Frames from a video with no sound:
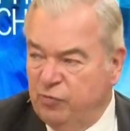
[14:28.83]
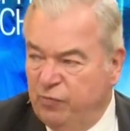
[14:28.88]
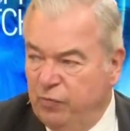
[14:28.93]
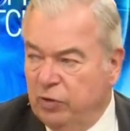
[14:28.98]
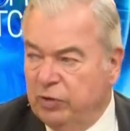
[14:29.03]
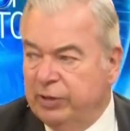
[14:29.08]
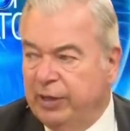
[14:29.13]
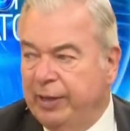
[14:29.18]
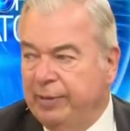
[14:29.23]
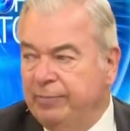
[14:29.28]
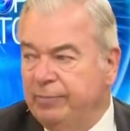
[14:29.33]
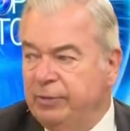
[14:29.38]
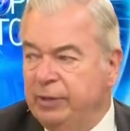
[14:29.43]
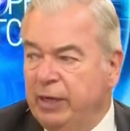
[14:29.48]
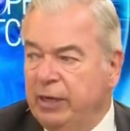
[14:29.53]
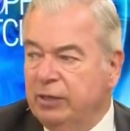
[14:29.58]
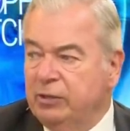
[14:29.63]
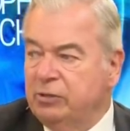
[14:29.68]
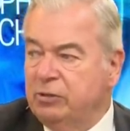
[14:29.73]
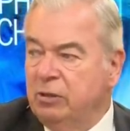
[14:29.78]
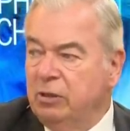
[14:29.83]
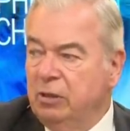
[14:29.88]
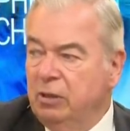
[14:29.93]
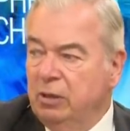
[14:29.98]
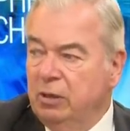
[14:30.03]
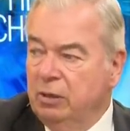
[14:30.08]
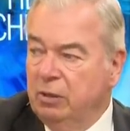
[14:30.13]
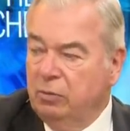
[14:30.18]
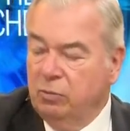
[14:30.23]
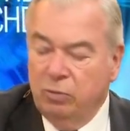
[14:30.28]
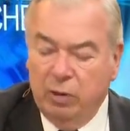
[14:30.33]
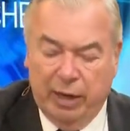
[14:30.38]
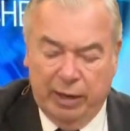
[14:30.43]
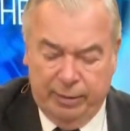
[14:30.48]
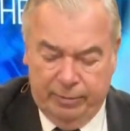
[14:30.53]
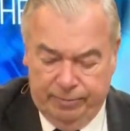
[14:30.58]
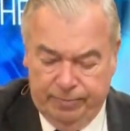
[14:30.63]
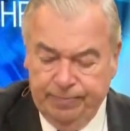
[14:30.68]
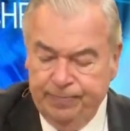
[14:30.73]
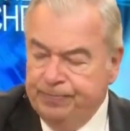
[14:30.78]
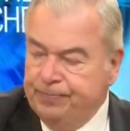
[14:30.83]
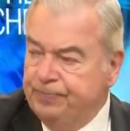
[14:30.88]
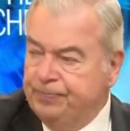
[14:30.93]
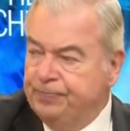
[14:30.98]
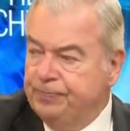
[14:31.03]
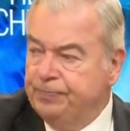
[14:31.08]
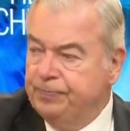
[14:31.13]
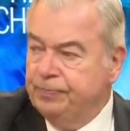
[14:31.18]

full name. Is yes, his full name. But, right, but